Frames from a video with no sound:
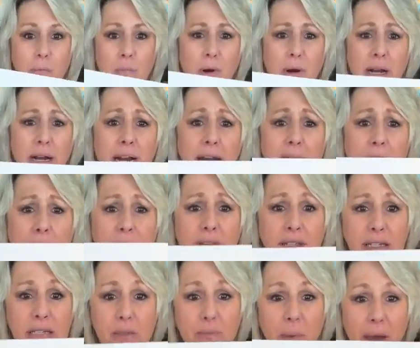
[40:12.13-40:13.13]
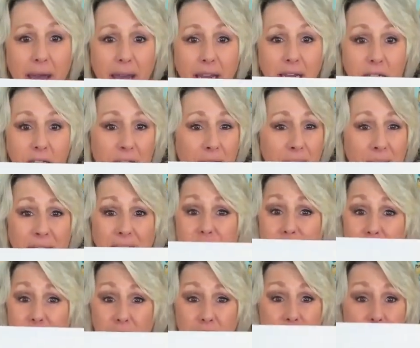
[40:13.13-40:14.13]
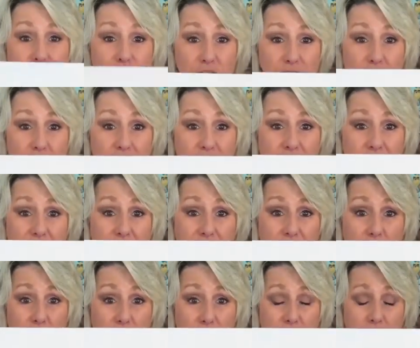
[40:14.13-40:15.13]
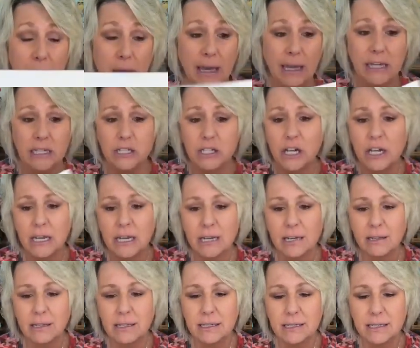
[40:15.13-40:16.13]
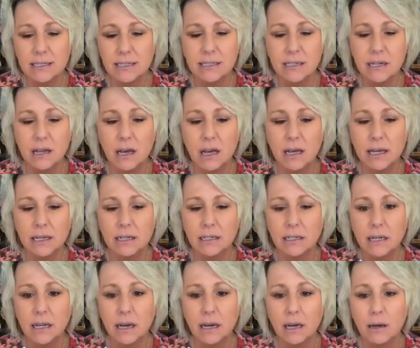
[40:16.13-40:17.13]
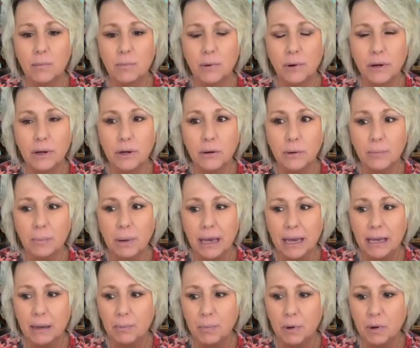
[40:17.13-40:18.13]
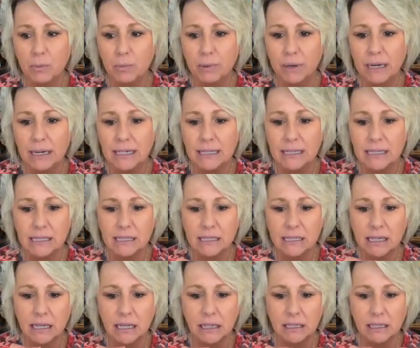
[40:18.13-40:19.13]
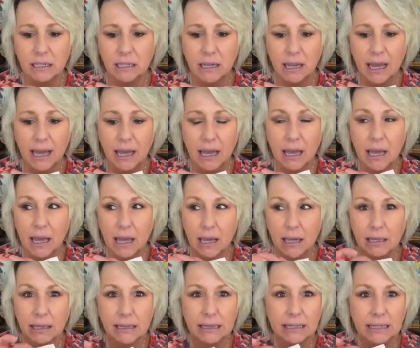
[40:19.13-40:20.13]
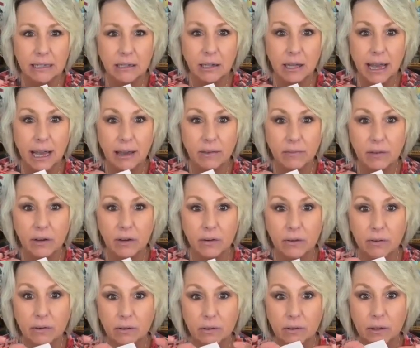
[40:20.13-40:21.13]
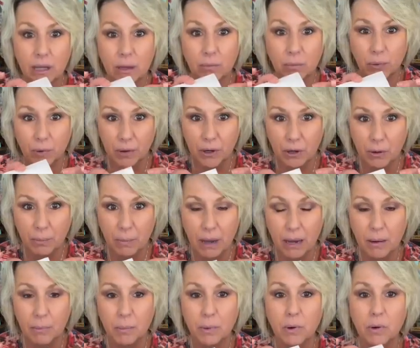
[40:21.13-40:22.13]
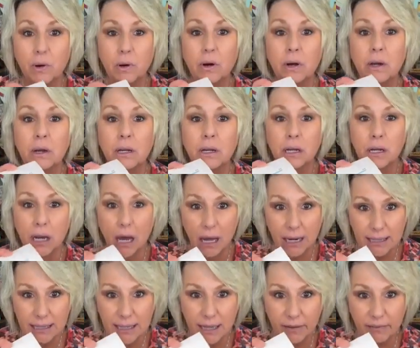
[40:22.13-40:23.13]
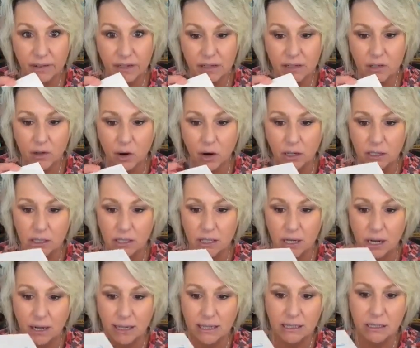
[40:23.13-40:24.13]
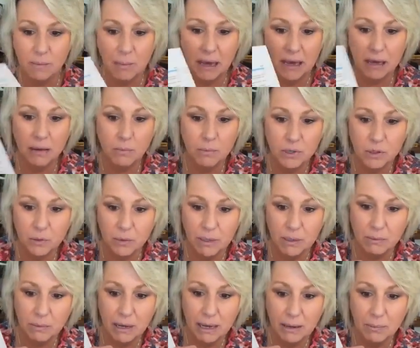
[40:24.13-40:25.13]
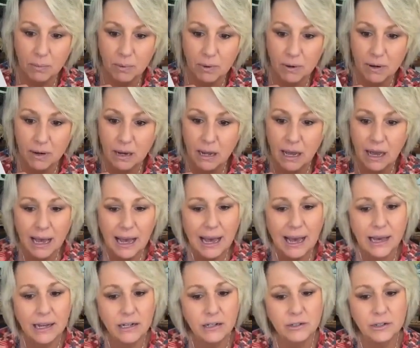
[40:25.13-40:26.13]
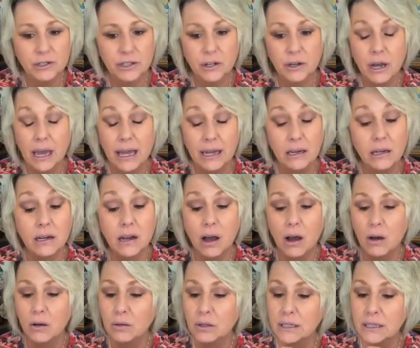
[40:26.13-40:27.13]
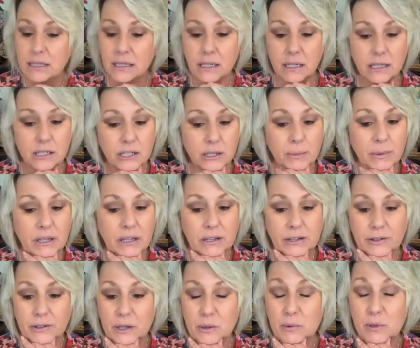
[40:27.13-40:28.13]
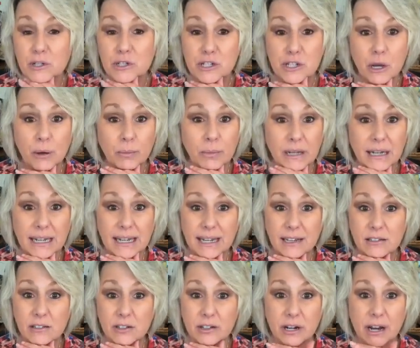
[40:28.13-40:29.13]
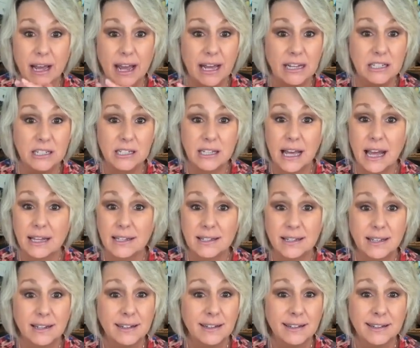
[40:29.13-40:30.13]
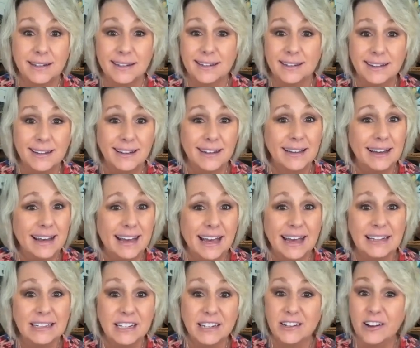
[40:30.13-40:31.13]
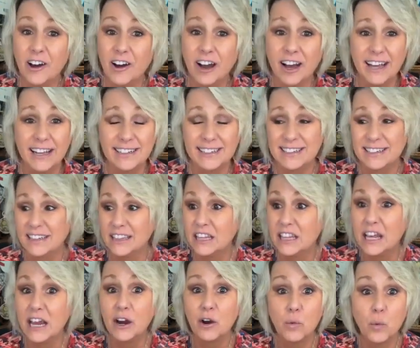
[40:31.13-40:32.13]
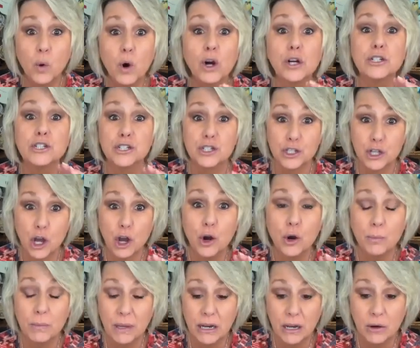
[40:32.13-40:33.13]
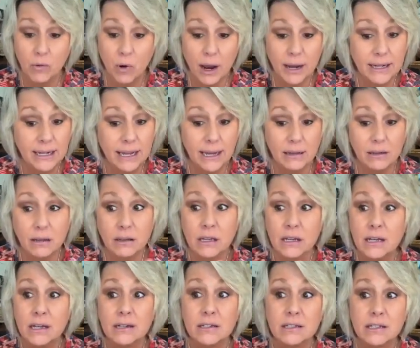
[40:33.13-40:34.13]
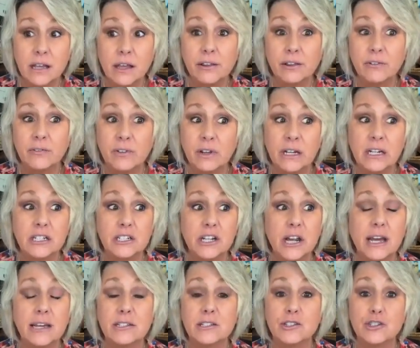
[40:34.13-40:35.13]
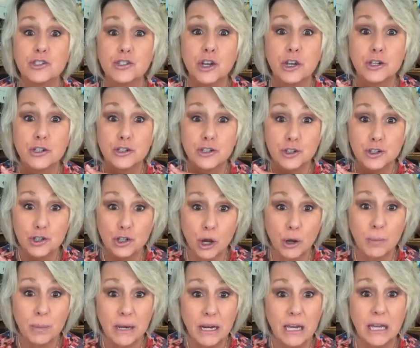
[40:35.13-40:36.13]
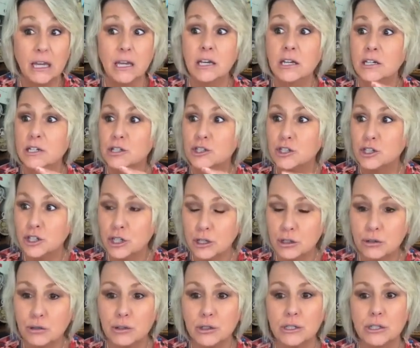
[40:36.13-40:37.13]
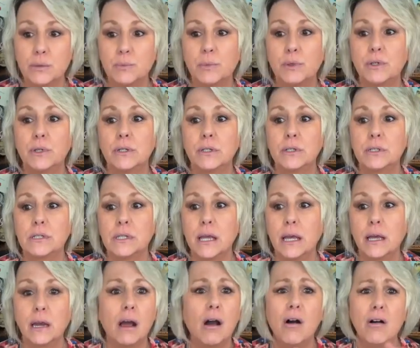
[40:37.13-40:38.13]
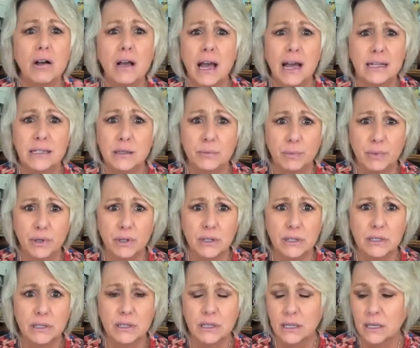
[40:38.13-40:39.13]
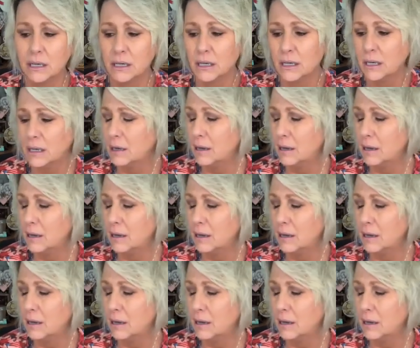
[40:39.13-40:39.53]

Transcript: I printed out this page. I mean, it looks just like the book page. This is not uh, printer paper, but it's a little, little heavier than printer paper not as heavy as cardstock. It's my in-between paper. I do too. And oh, listen, Jimmy Lou, there were so many yesterday. I just had to, I had to not. There were so many. Right now, Southern Vintage has so many children's books and all kinds of books.